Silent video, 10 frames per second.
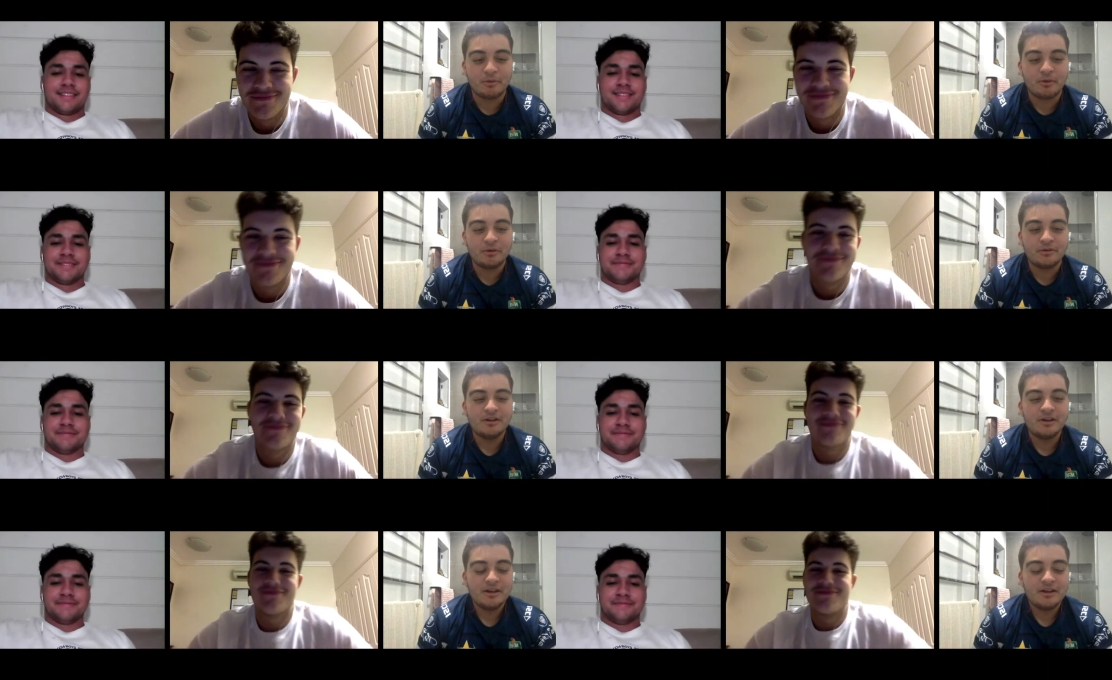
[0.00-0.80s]
Speaker 1: ball.
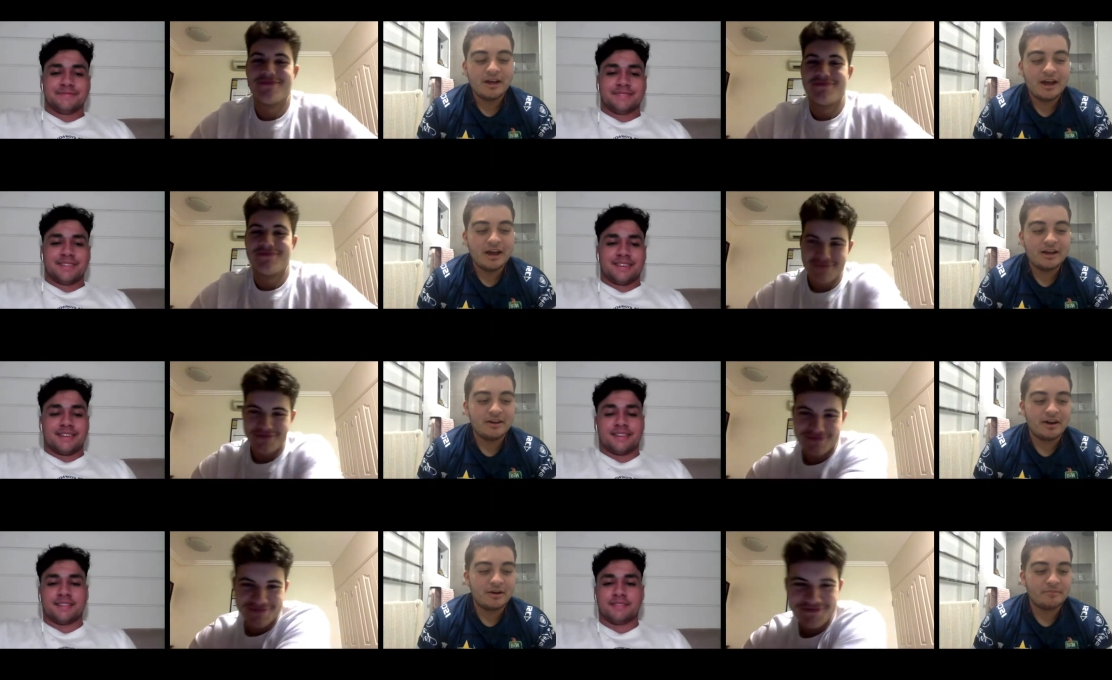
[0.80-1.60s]
And
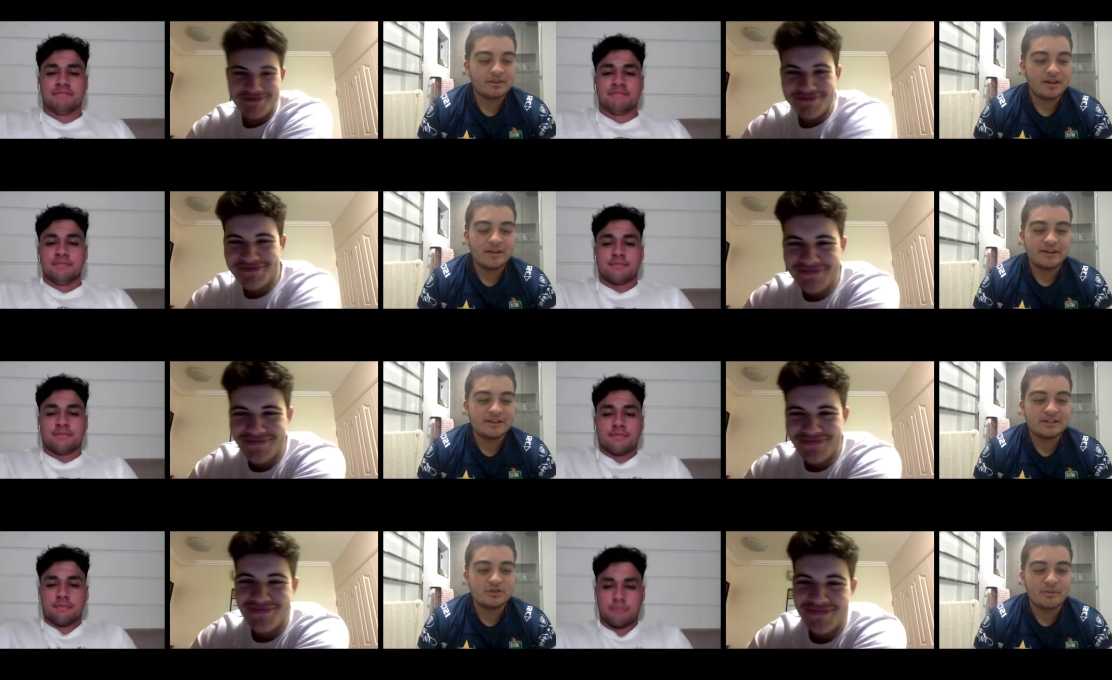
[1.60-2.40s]
um, yeah, they
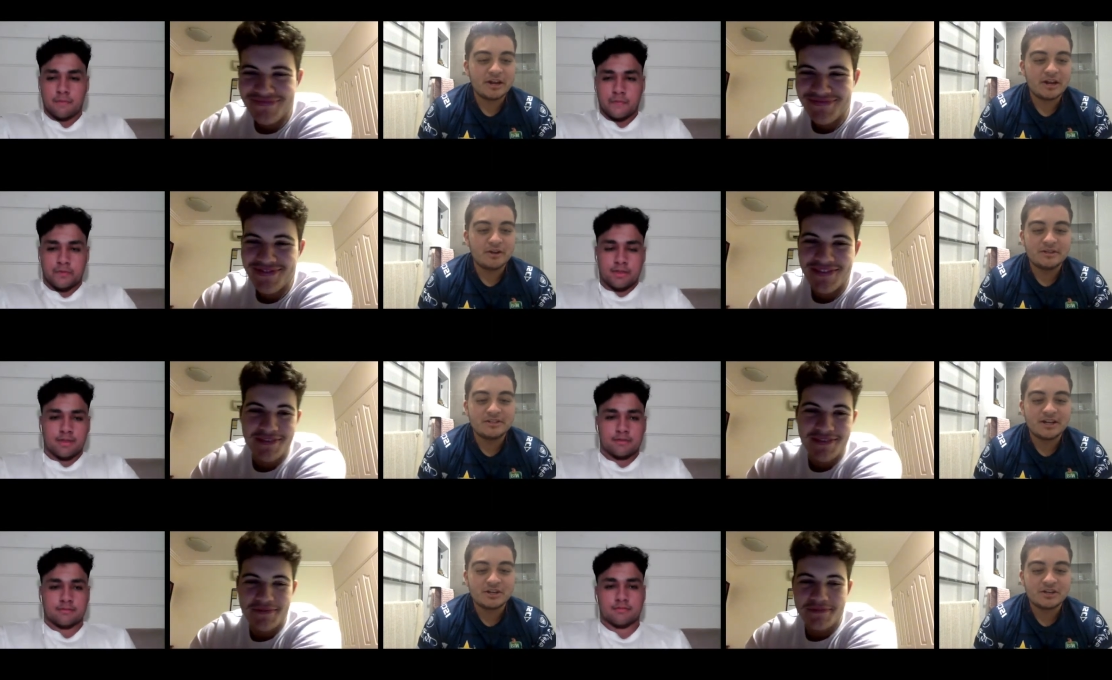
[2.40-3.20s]
just dominated
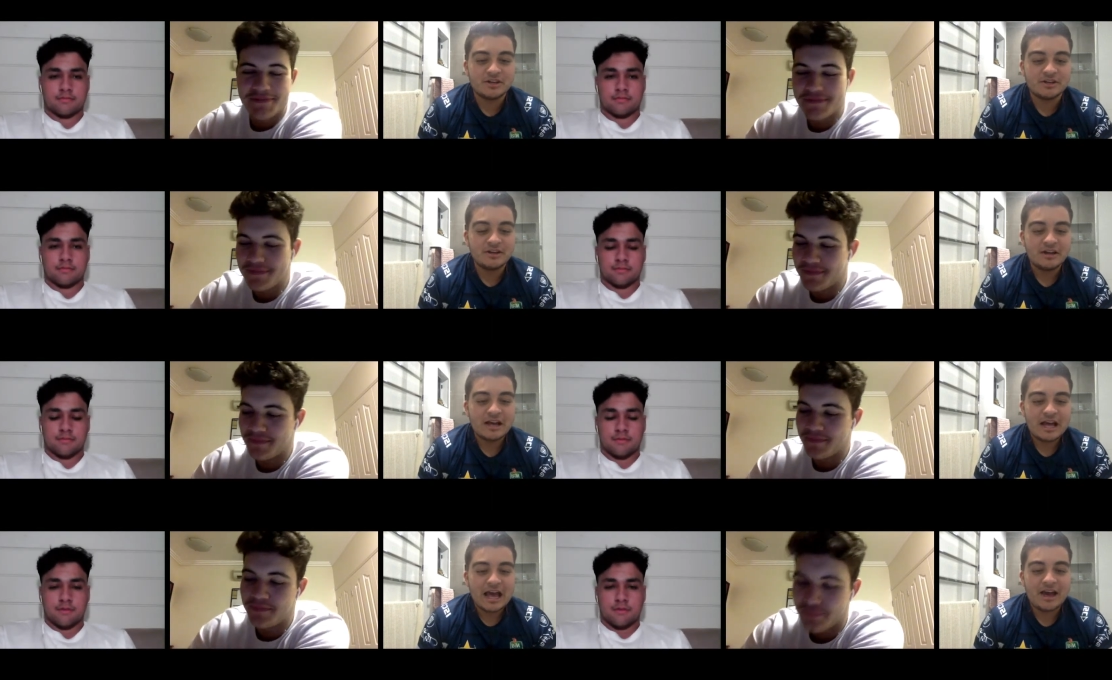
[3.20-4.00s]
possession
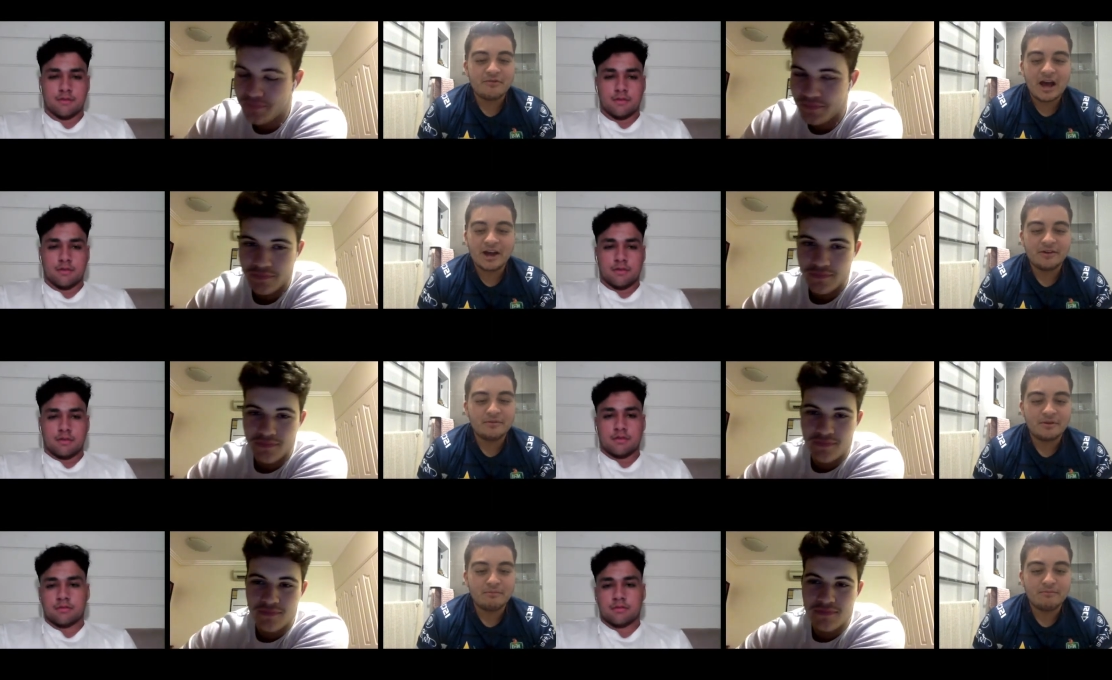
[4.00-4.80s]
and had
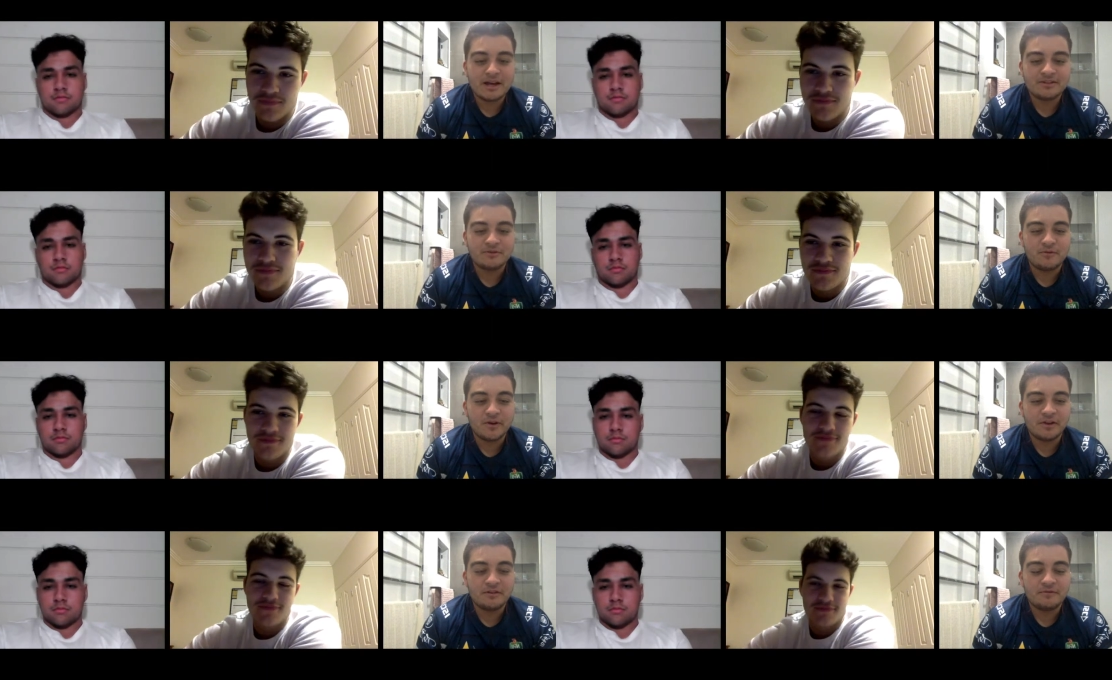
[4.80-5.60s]
massive
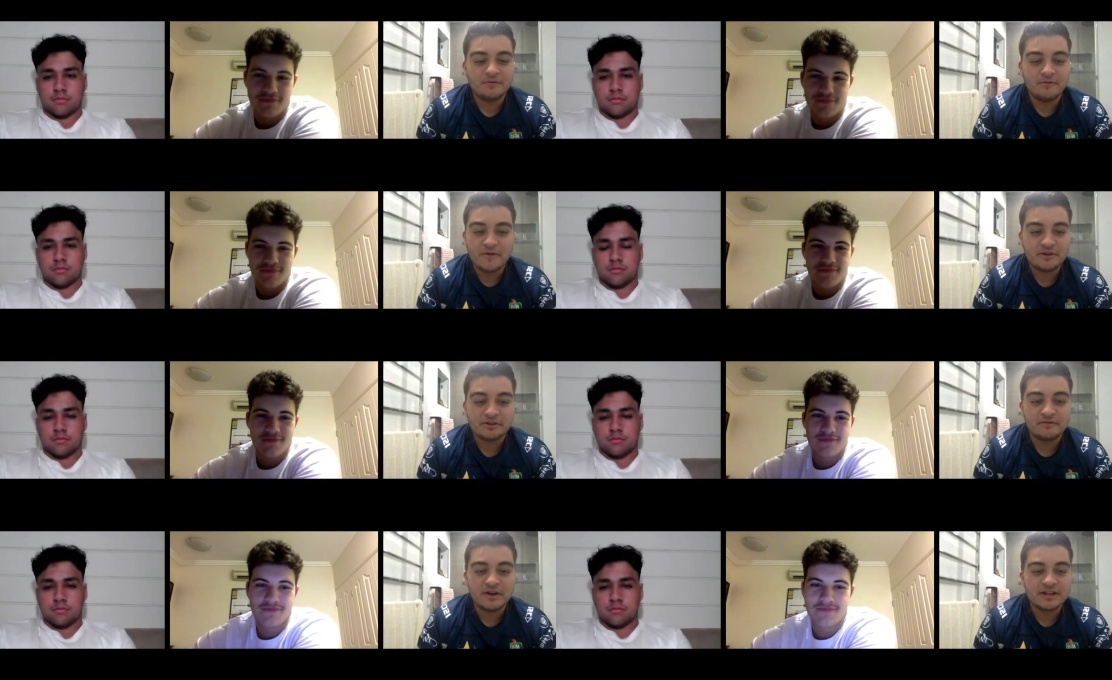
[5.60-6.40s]
field field
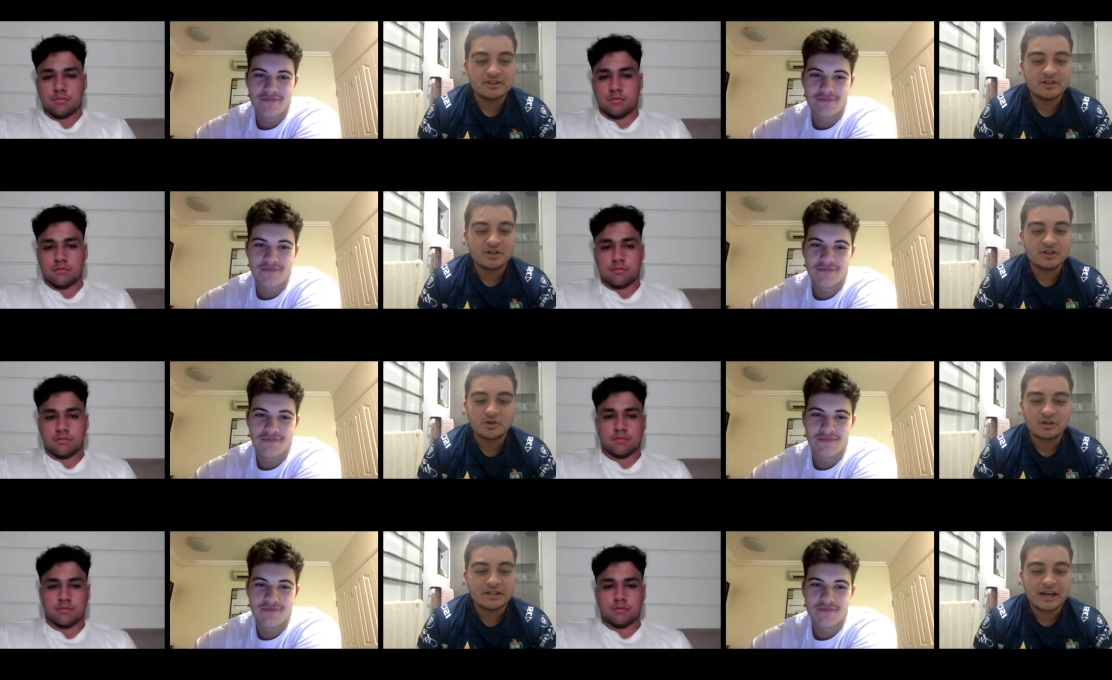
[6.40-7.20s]
advantage and
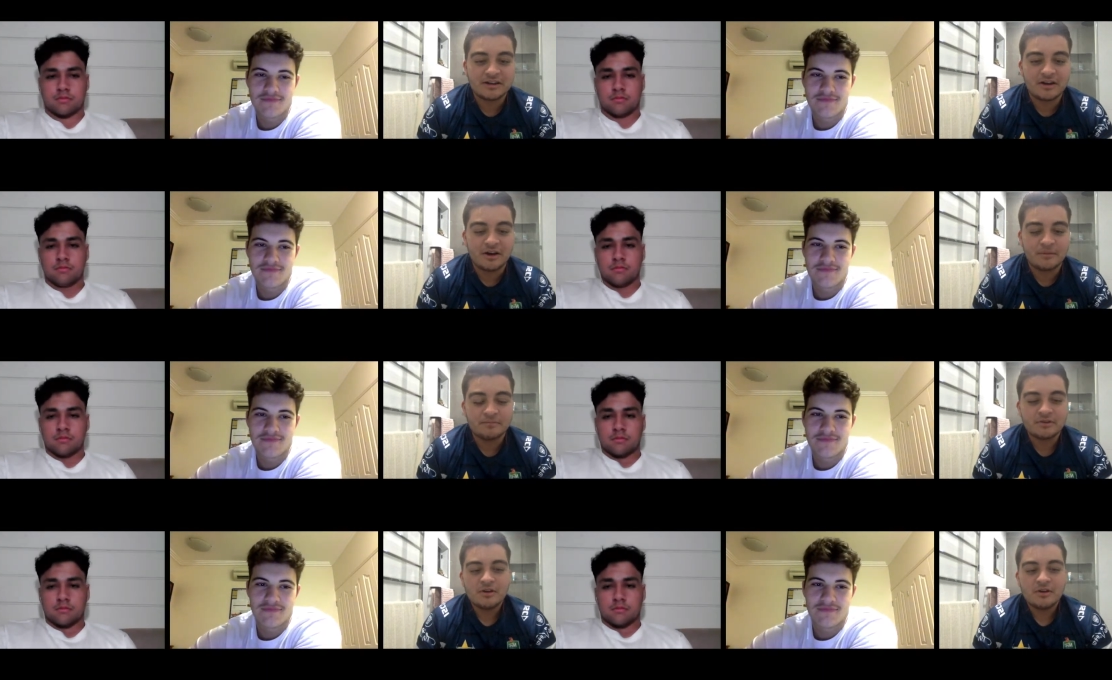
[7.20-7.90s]
should have taken um